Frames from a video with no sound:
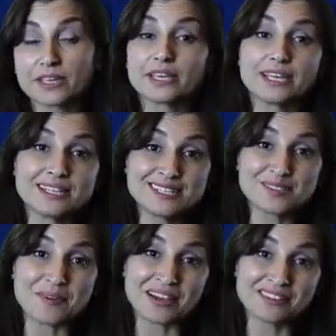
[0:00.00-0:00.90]
In this
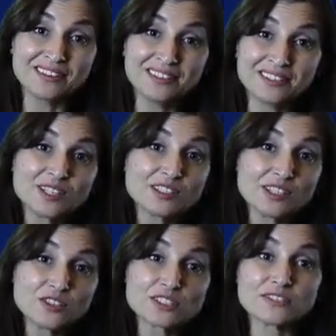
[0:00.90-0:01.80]
model, the
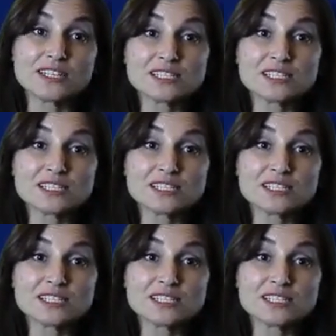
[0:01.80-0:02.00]
user is